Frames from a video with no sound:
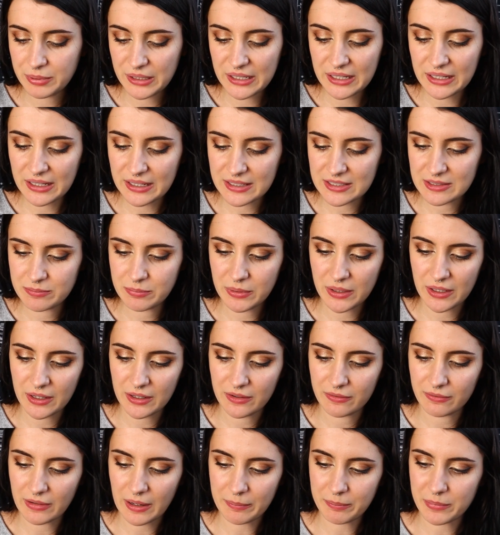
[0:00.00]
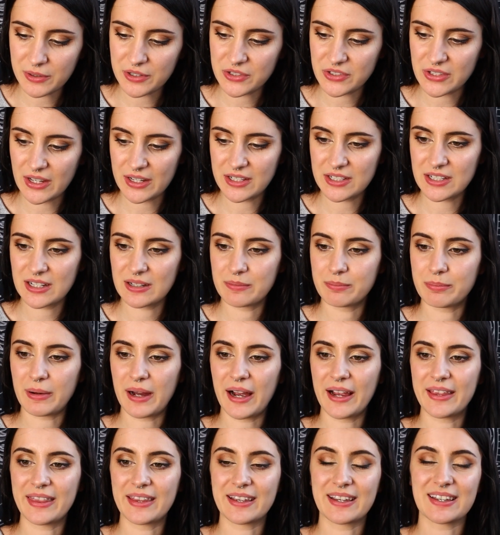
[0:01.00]
B is being represented
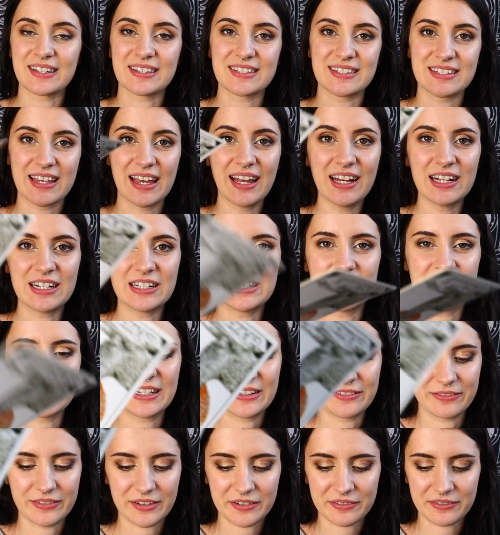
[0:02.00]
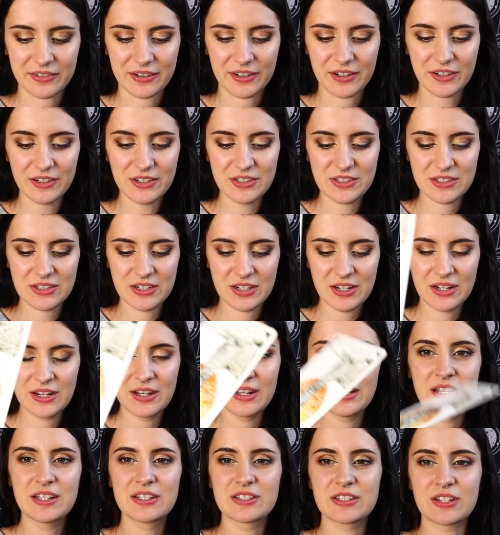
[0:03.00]
by the Gazelle in reversed.
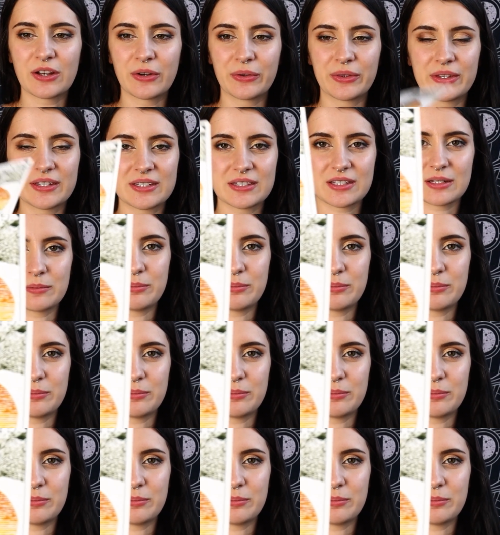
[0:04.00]
So this